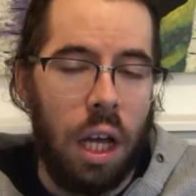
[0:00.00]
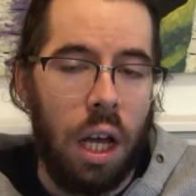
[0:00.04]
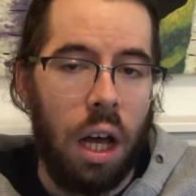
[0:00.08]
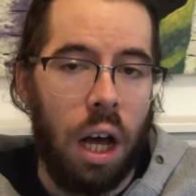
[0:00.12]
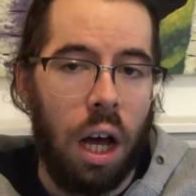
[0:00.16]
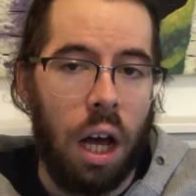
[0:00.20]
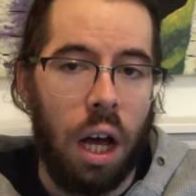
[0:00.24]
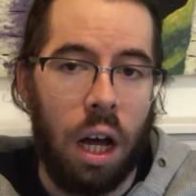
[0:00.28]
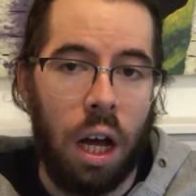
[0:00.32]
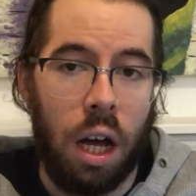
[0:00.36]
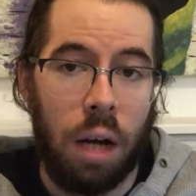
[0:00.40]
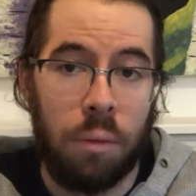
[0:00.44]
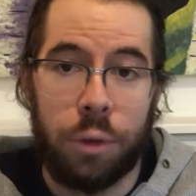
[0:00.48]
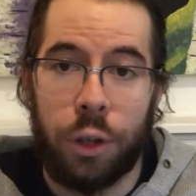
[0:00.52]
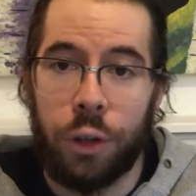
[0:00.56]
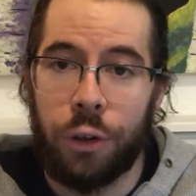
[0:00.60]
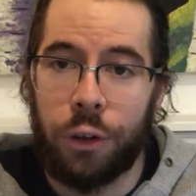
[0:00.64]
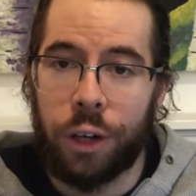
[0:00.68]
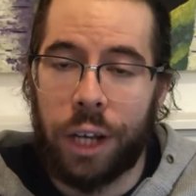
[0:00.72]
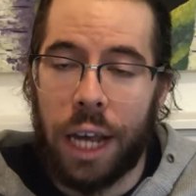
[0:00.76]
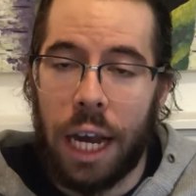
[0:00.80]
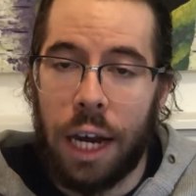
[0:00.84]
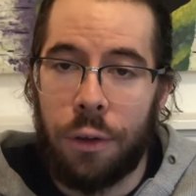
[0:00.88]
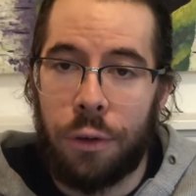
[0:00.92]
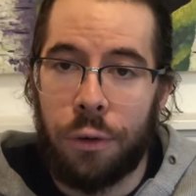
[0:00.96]
to their
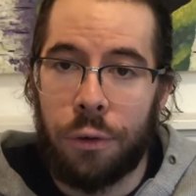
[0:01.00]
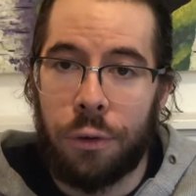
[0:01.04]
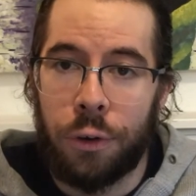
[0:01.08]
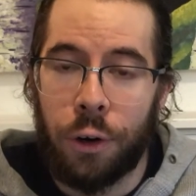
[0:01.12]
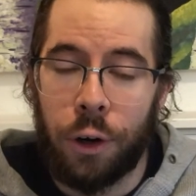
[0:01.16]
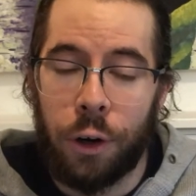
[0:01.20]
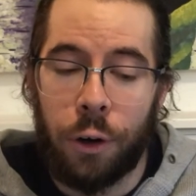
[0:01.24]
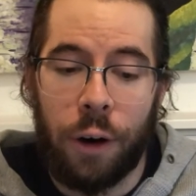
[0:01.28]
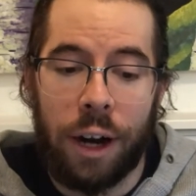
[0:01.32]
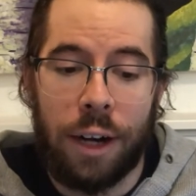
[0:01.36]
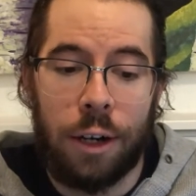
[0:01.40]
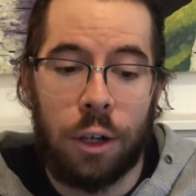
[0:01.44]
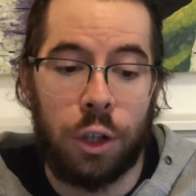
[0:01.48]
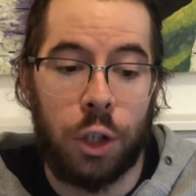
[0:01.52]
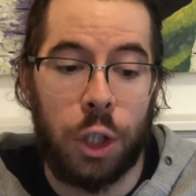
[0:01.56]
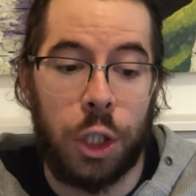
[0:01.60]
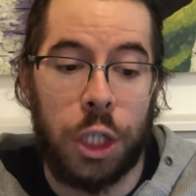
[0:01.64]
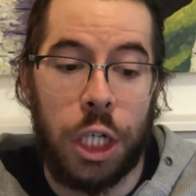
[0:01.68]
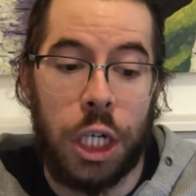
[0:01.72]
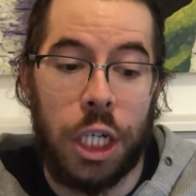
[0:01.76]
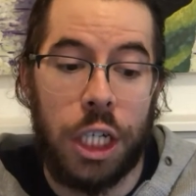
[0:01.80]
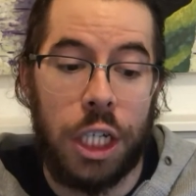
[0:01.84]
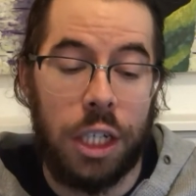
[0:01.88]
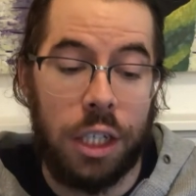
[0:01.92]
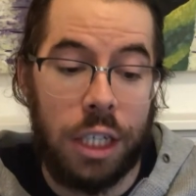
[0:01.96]
K through 3rd graders or
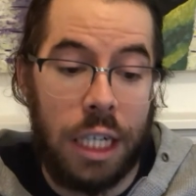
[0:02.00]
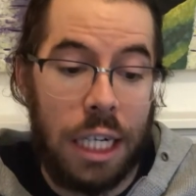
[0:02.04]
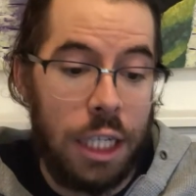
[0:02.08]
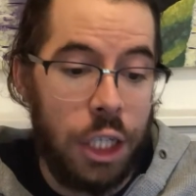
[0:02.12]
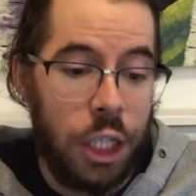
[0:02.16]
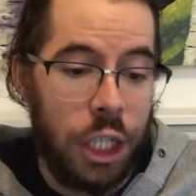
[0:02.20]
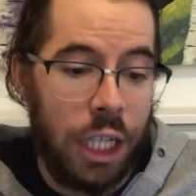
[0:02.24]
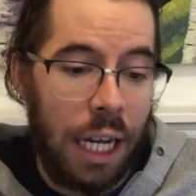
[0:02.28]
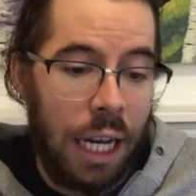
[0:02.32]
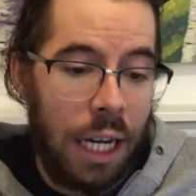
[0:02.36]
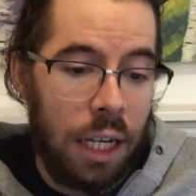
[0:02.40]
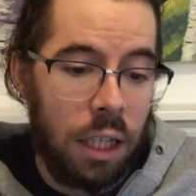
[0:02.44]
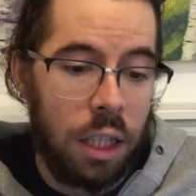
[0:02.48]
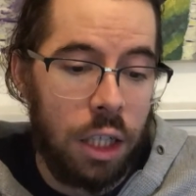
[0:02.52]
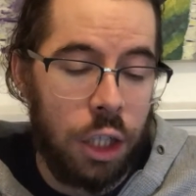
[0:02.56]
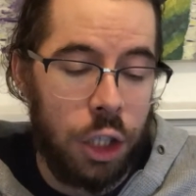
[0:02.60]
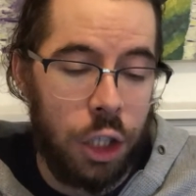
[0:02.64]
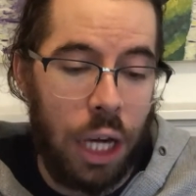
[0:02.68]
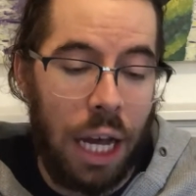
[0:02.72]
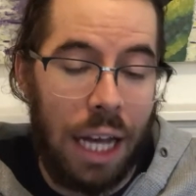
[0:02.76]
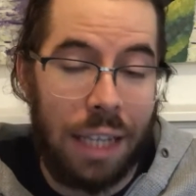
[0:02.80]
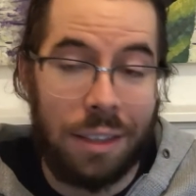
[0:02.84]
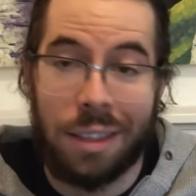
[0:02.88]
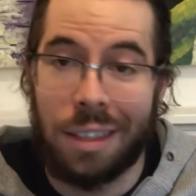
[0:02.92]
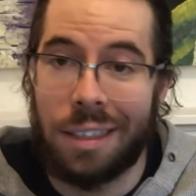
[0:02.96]
teaching English
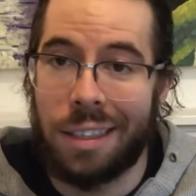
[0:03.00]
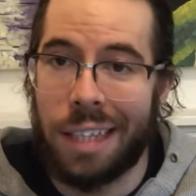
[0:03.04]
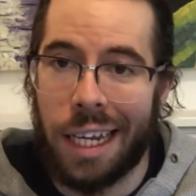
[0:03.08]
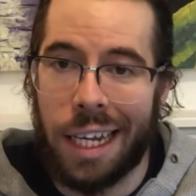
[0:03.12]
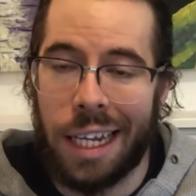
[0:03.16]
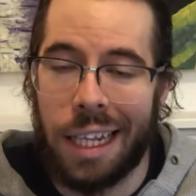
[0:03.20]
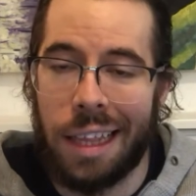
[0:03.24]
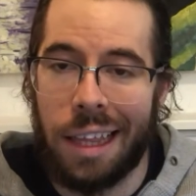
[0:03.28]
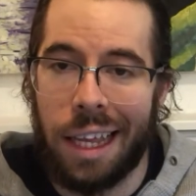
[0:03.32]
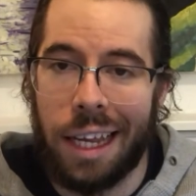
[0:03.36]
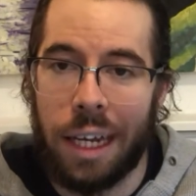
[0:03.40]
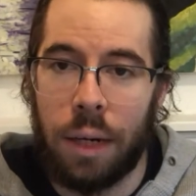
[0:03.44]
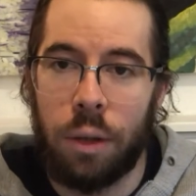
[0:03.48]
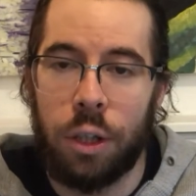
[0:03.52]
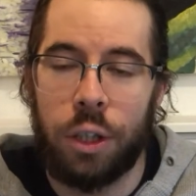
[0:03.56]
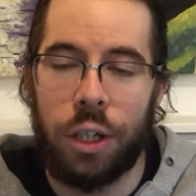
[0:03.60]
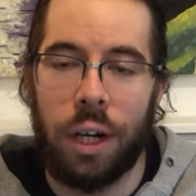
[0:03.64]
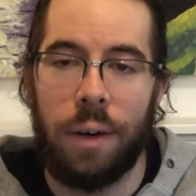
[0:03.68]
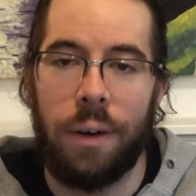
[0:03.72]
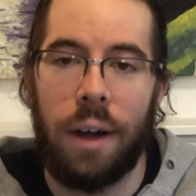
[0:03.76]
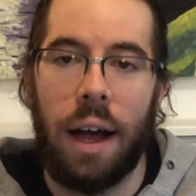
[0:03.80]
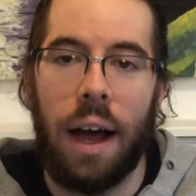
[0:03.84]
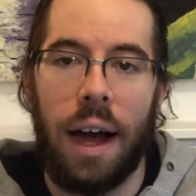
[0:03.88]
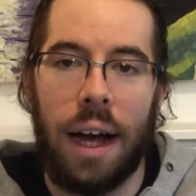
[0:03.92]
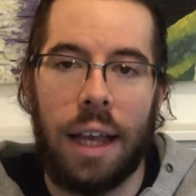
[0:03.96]
as a second language. I
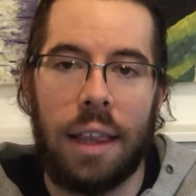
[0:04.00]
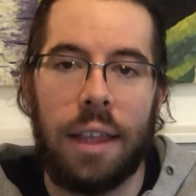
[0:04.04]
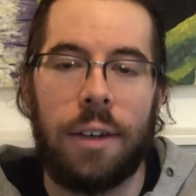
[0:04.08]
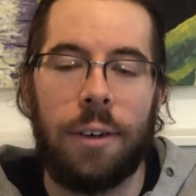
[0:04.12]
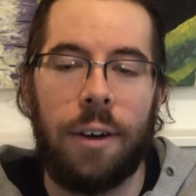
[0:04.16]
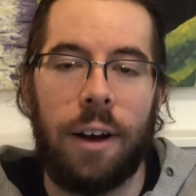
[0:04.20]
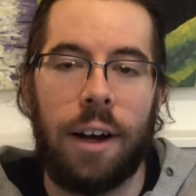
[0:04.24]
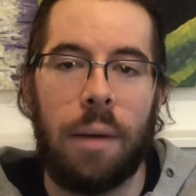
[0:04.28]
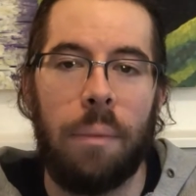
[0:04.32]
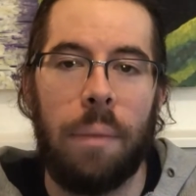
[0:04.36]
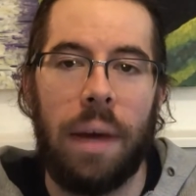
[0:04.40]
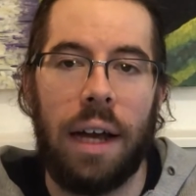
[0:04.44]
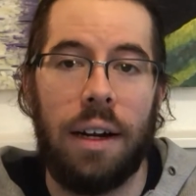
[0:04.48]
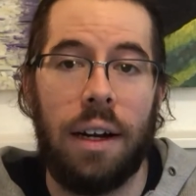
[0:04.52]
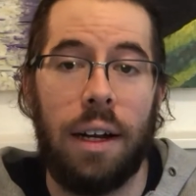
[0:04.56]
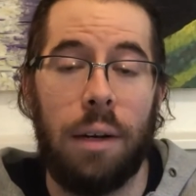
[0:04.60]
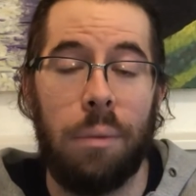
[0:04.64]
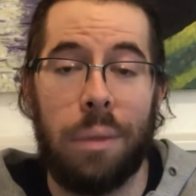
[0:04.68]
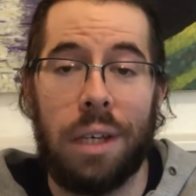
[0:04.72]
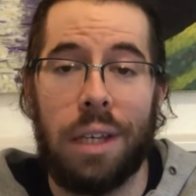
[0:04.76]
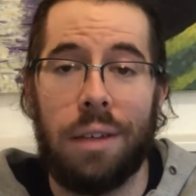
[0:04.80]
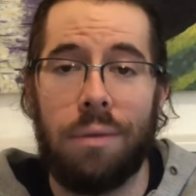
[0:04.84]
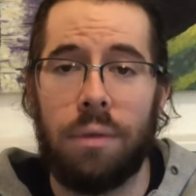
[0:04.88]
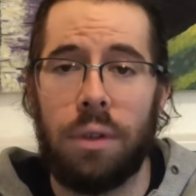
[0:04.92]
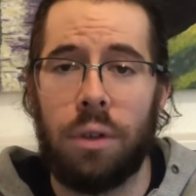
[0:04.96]
would highly recommend and
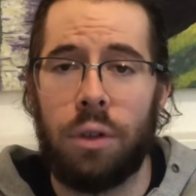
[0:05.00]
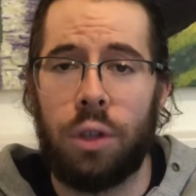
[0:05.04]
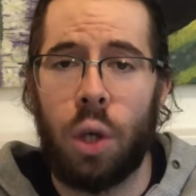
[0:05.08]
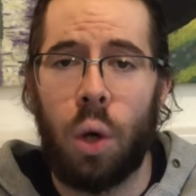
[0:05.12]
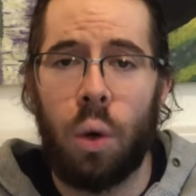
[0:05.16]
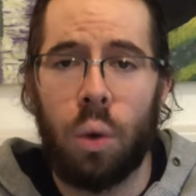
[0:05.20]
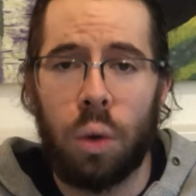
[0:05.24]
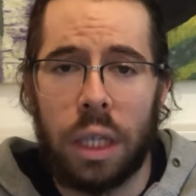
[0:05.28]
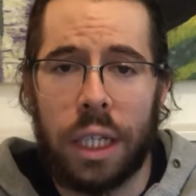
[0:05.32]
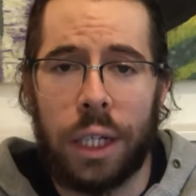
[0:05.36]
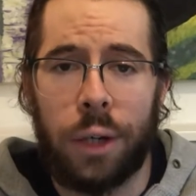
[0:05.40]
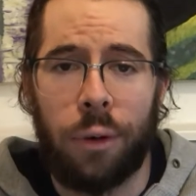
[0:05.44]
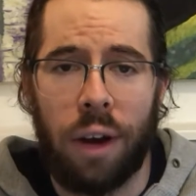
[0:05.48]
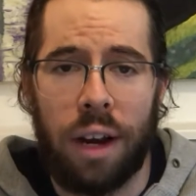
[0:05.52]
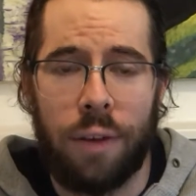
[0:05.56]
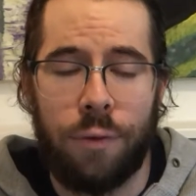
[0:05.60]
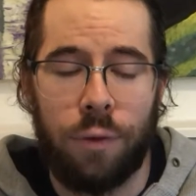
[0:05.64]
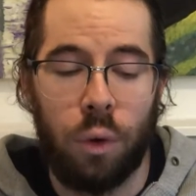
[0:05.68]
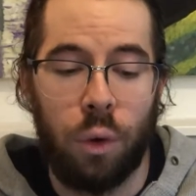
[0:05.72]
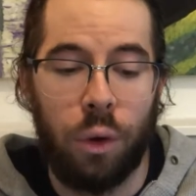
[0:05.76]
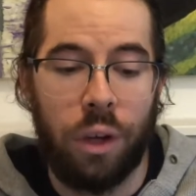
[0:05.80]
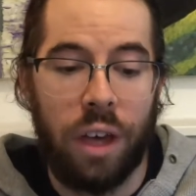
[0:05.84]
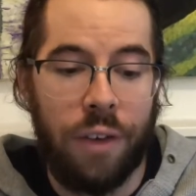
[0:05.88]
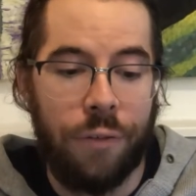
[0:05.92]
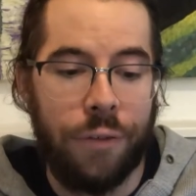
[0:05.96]
be totally
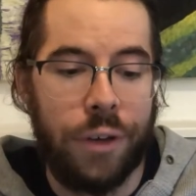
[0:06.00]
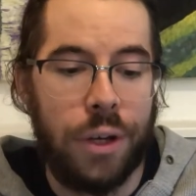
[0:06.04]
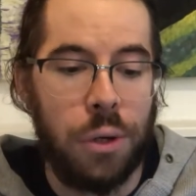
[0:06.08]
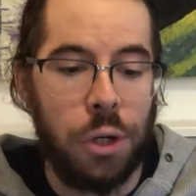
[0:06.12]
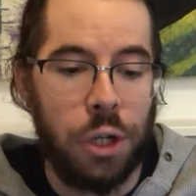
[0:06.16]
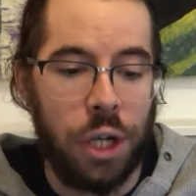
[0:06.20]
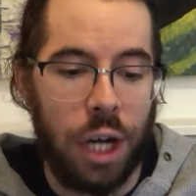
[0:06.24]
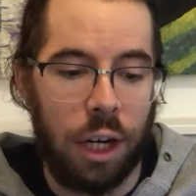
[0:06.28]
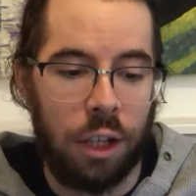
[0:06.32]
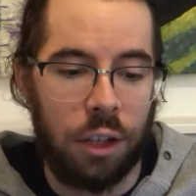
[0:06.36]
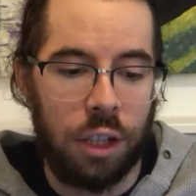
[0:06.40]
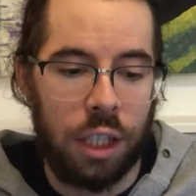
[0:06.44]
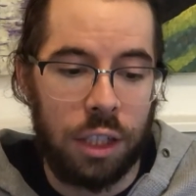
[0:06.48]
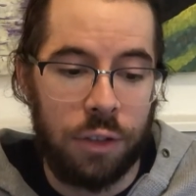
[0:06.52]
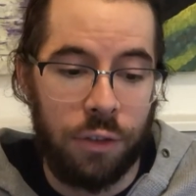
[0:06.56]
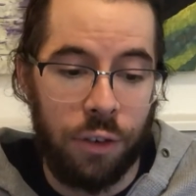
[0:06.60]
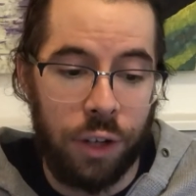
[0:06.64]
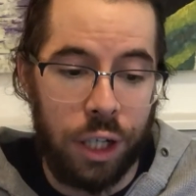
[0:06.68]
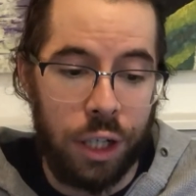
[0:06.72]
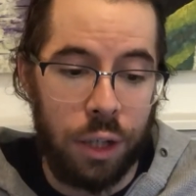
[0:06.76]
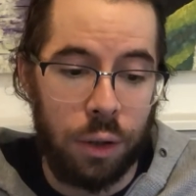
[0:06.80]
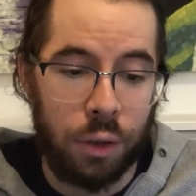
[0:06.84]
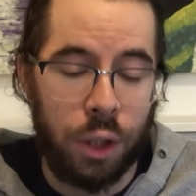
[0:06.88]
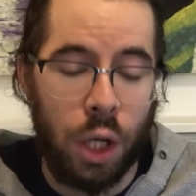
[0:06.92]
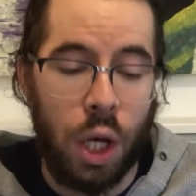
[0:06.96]
grateful if you shared these
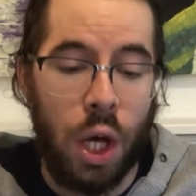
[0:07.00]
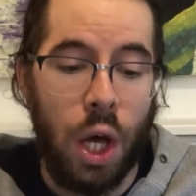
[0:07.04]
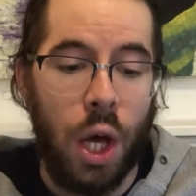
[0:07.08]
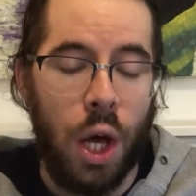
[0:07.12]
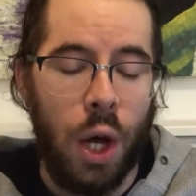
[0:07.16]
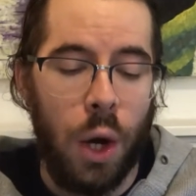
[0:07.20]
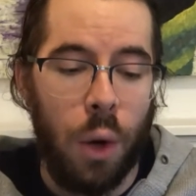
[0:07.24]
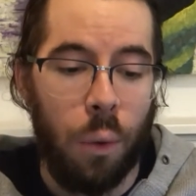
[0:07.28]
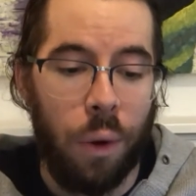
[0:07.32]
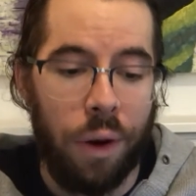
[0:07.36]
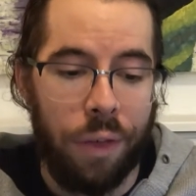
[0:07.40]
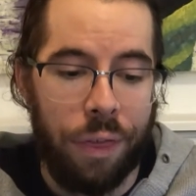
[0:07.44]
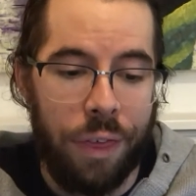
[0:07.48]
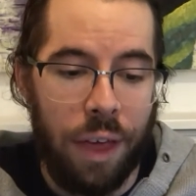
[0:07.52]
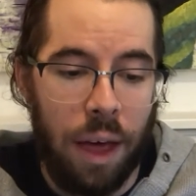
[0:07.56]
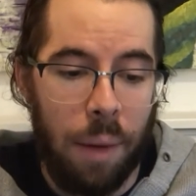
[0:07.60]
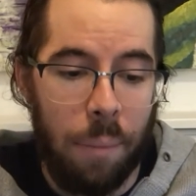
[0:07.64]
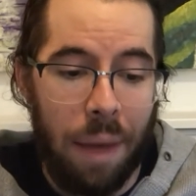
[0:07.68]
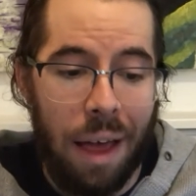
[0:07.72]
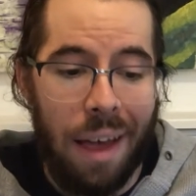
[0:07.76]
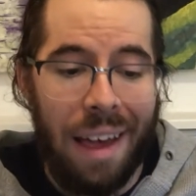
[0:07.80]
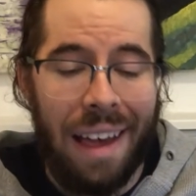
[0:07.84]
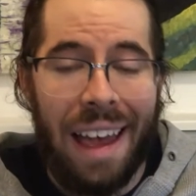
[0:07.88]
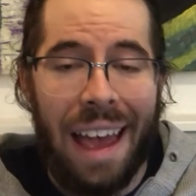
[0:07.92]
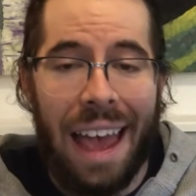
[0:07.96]
videos with them.
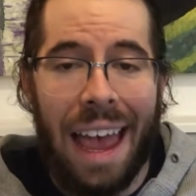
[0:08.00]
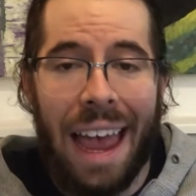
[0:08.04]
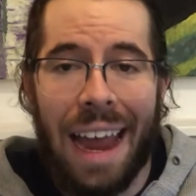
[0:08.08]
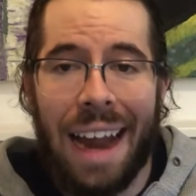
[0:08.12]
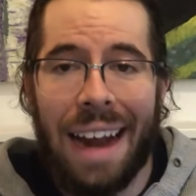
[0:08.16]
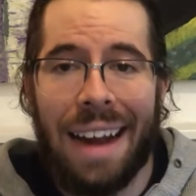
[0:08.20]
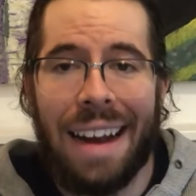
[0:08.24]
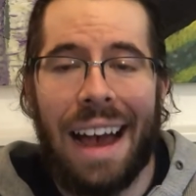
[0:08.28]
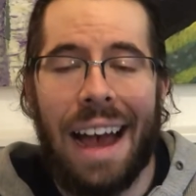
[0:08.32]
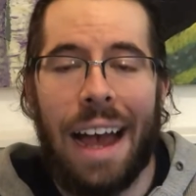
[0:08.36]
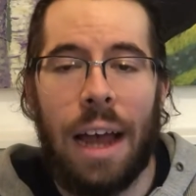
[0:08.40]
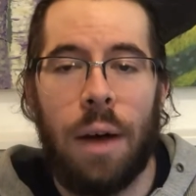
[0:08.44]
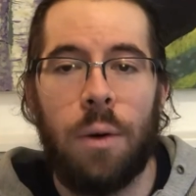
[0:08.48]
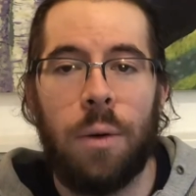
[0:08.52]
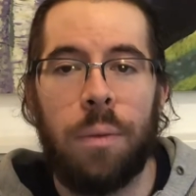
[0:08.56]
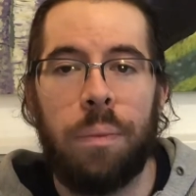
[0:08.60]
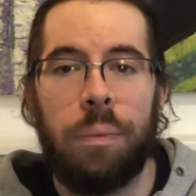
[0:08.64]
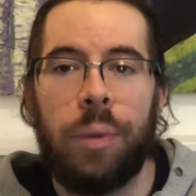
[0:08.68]
And I would